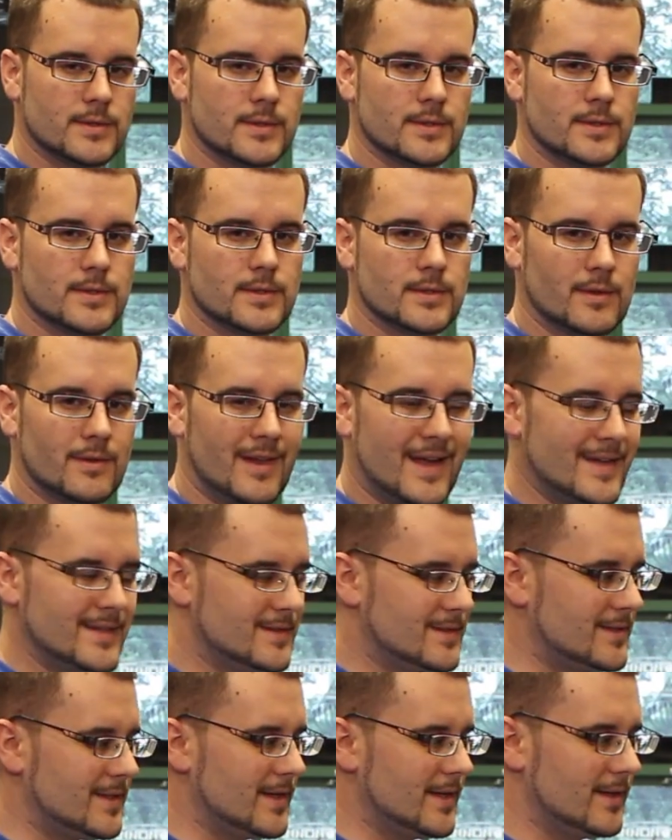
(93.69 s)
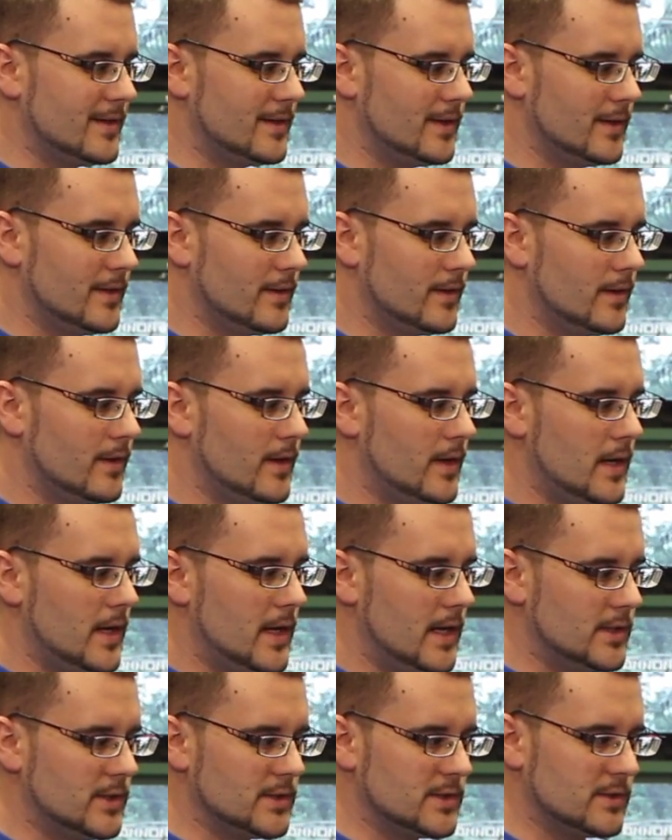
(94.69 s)
This is a light stand here,
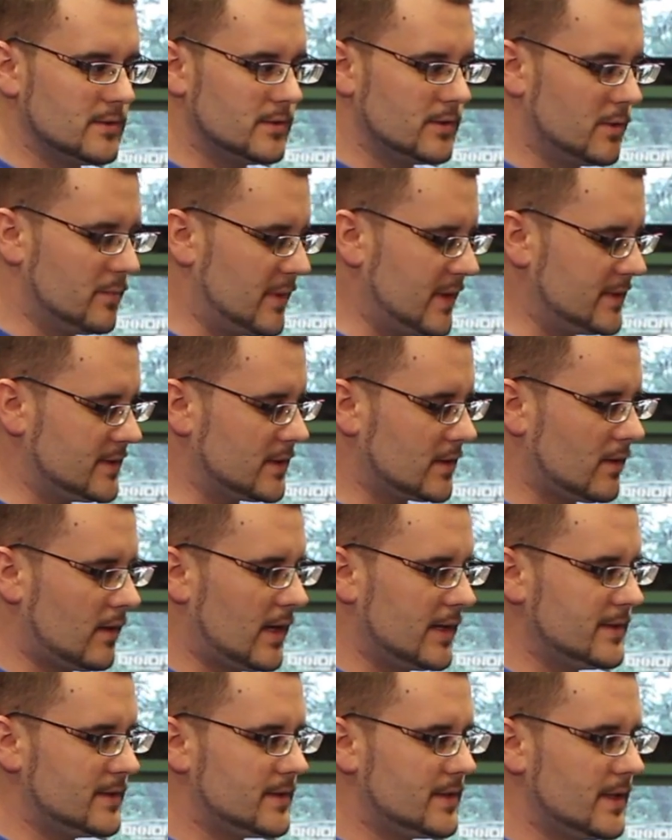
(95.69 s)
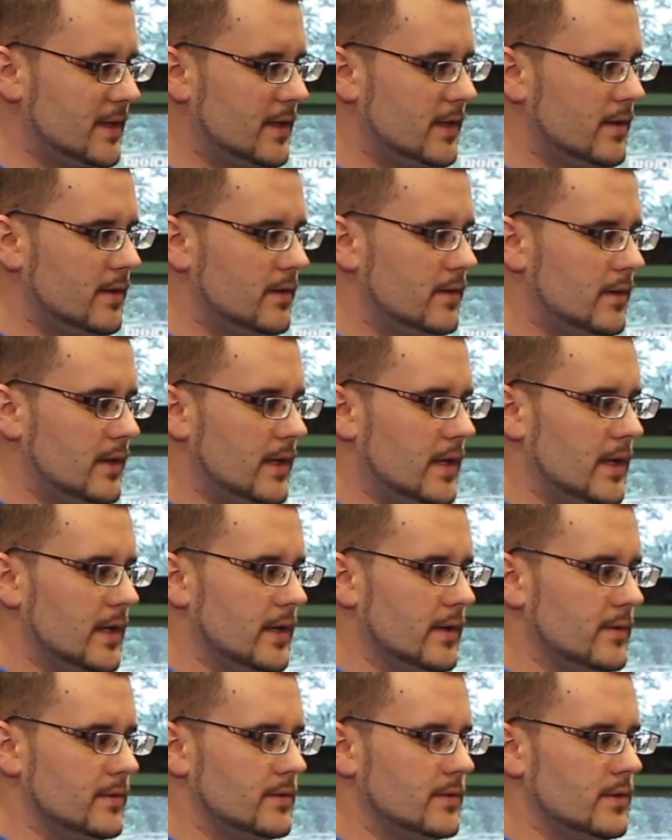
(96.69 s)
just your basic light stand,
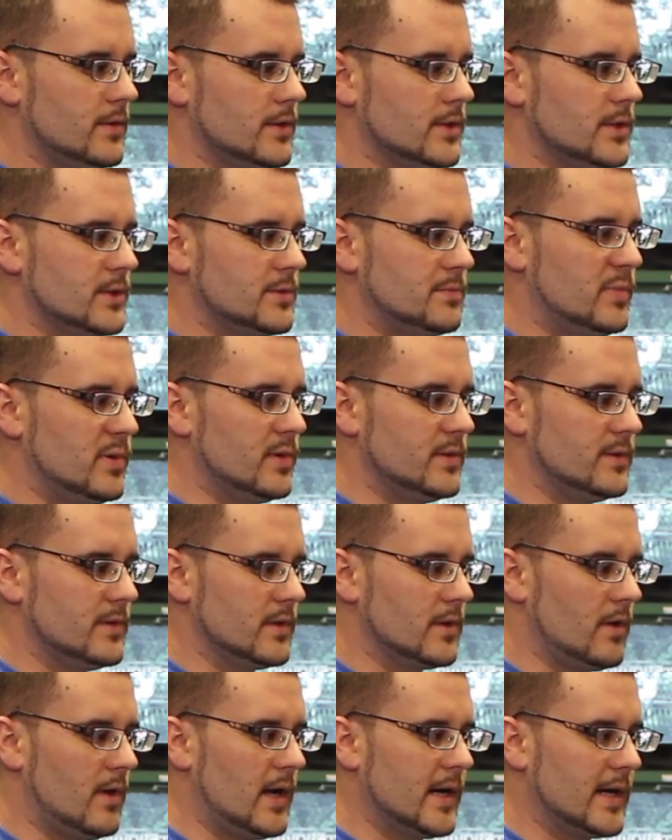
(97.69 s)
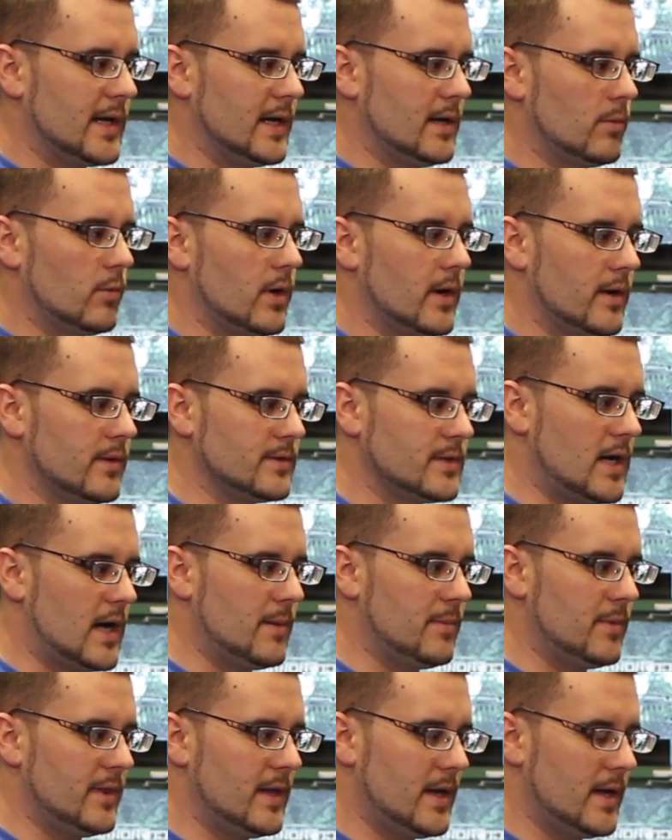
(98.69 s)
and you can just put the Glidecam right on
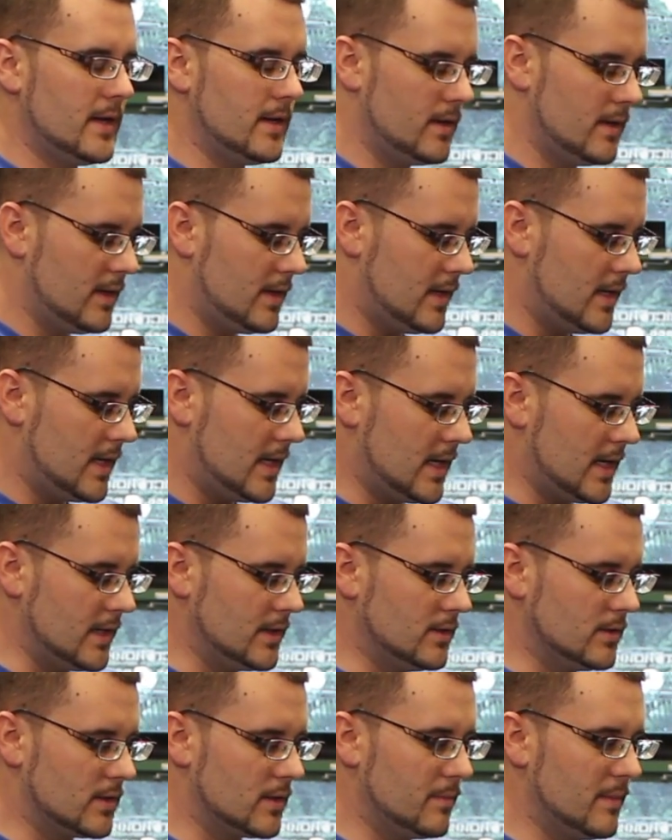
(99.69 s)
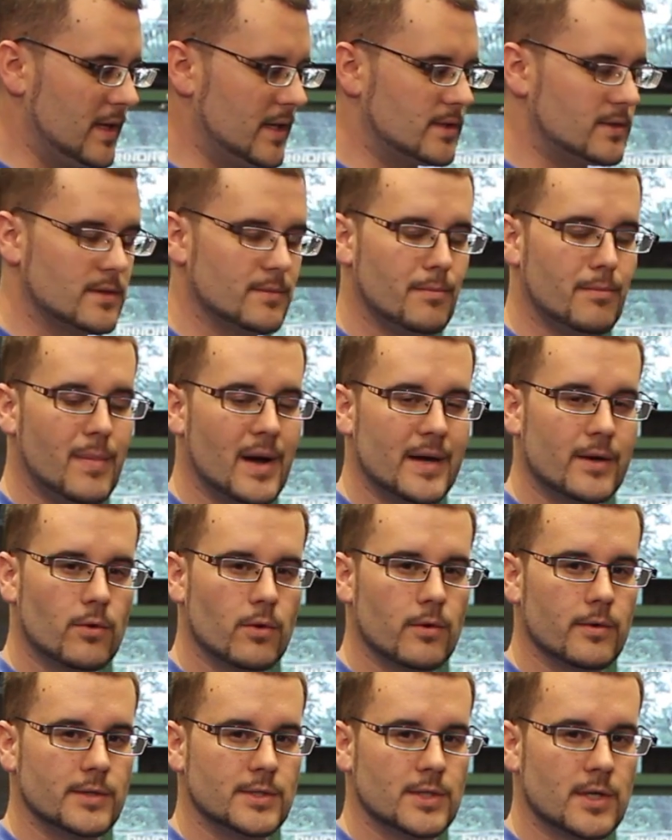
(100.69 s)
top of that, and you can make some
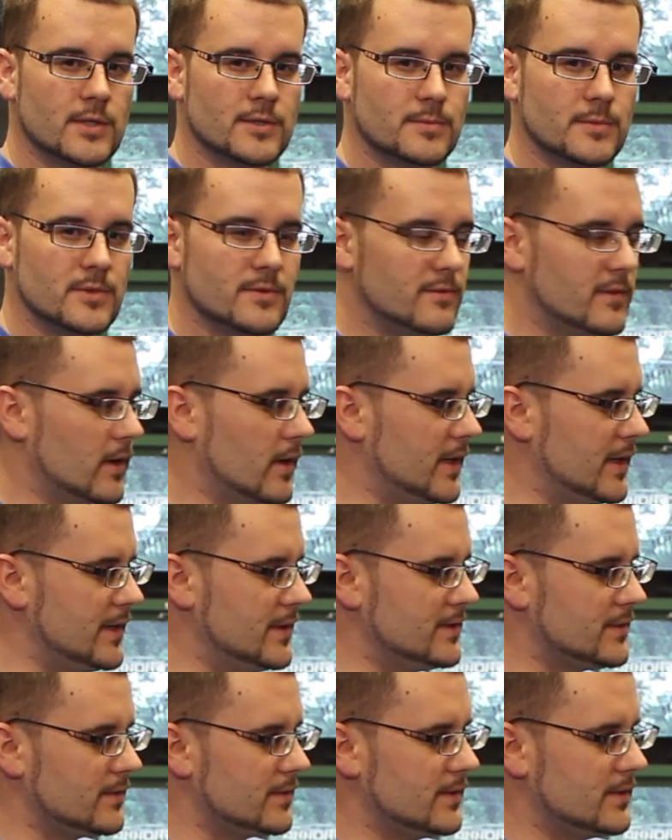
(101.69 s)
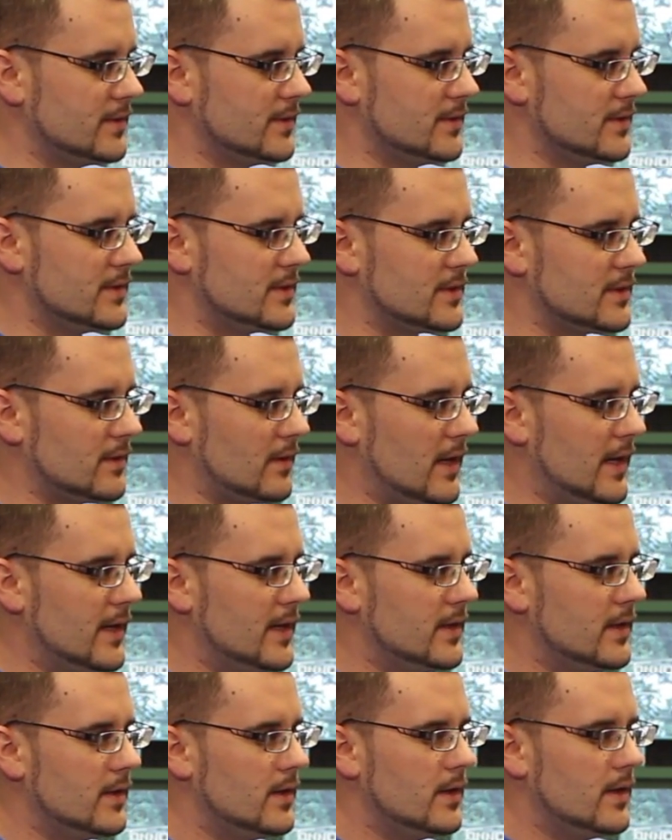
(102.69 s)
micro adjustments very easily to the
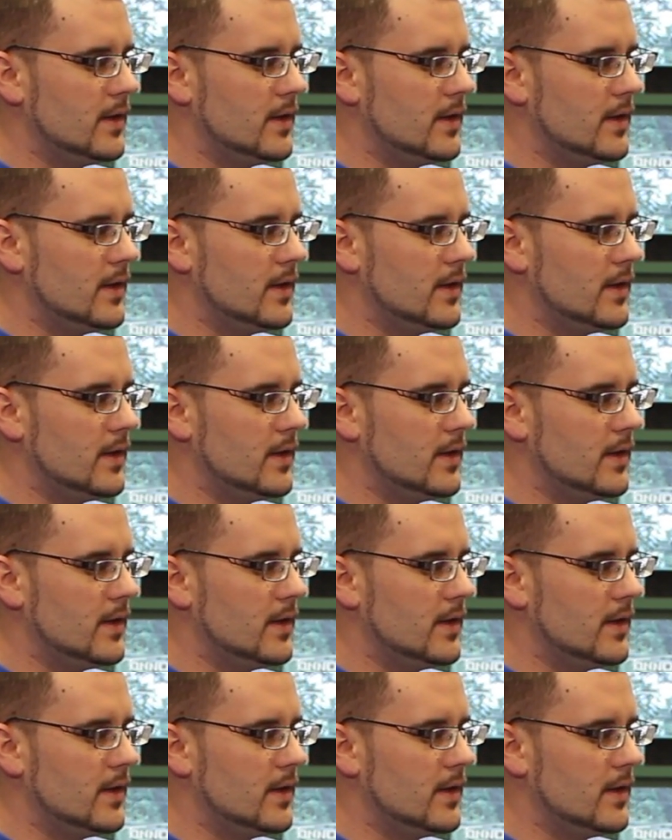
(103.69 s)
sled